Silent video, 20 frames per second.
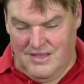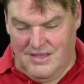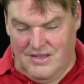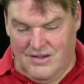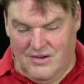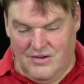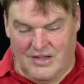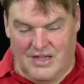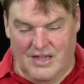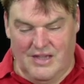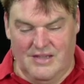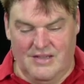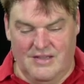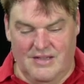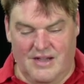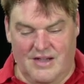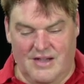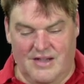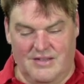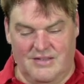Okay,
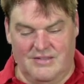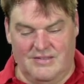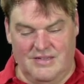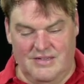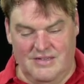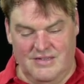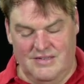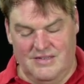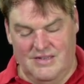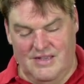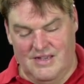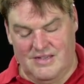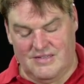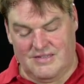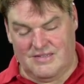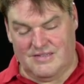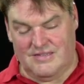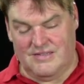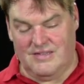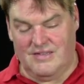Dean,
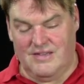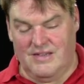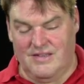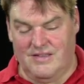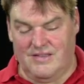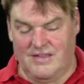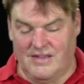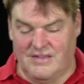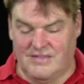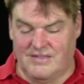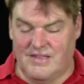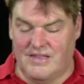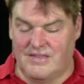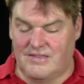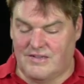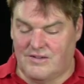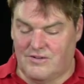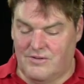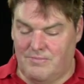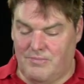yes, thanks. That's
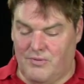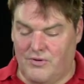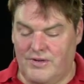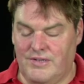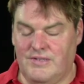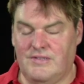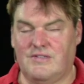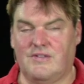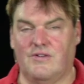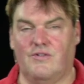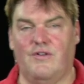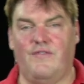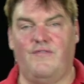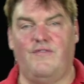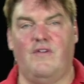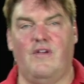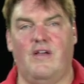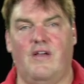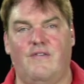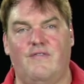a good point. So if
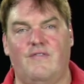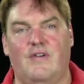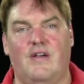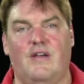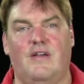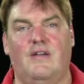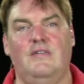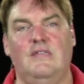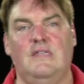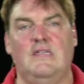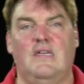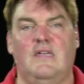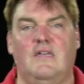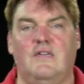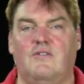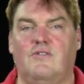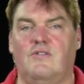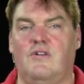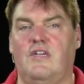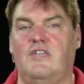you have a
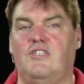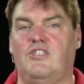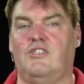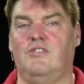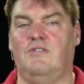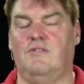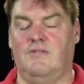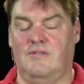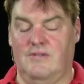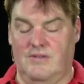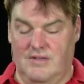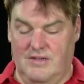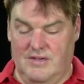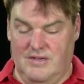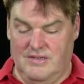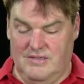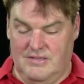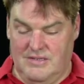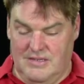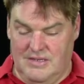connection,
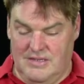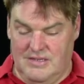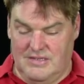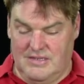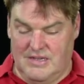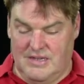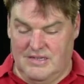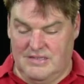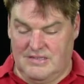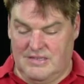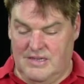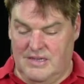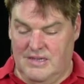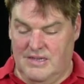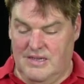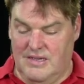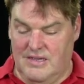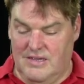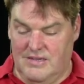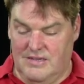Dean is asking,
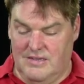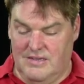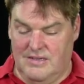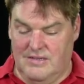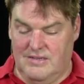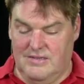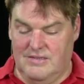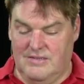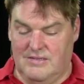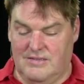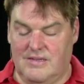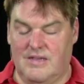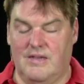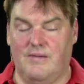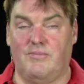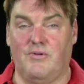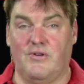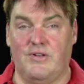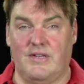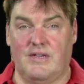
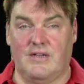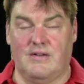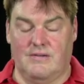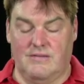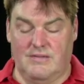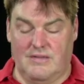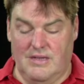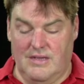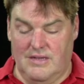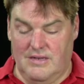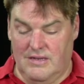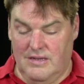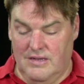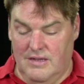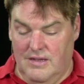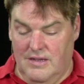pointing out that